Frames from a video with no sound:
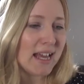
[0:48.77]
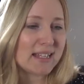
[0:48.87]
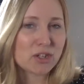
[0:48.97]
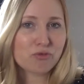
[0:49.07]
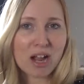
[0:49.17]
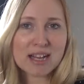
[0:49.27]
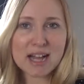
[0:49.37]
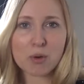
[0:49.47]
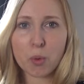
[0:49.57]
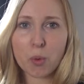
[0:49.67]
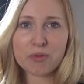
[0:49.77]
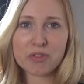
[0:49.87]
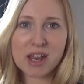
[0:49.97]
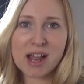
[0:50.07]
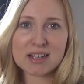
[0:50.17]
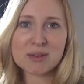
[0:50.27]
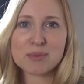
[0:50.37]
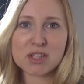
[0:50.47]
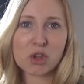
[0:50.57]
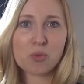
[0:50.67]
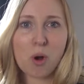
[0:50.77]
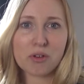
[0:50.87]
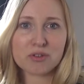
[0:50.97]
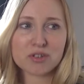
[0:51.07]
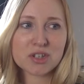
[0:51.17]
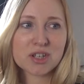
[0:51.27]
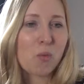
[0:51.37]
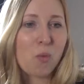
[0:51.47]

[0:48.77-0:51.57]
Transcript: is to write down all of the items that you want